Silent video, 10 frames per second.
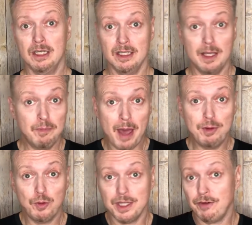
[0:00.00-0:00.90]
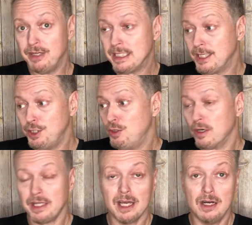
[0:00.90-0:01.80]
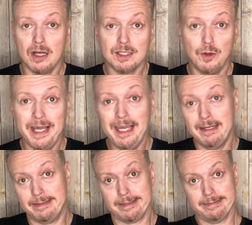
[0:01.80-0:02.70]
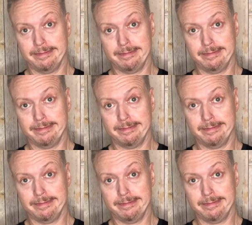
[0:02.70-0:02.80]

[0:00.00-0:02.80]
And then maybe when they're visiting New York, they can also eat.